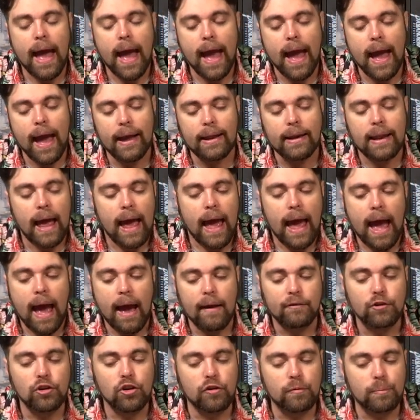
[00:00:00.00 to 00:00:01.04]
And
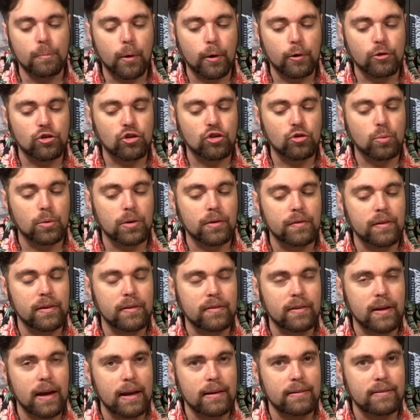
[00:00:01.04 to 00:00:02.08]
after you've purchased one of
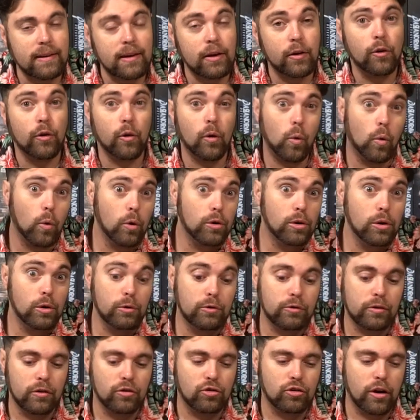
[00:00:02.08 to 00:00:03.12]
these guys here or
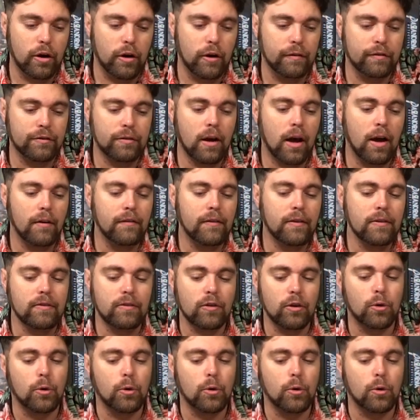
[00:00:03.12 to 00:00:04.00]
use the sheriff's office,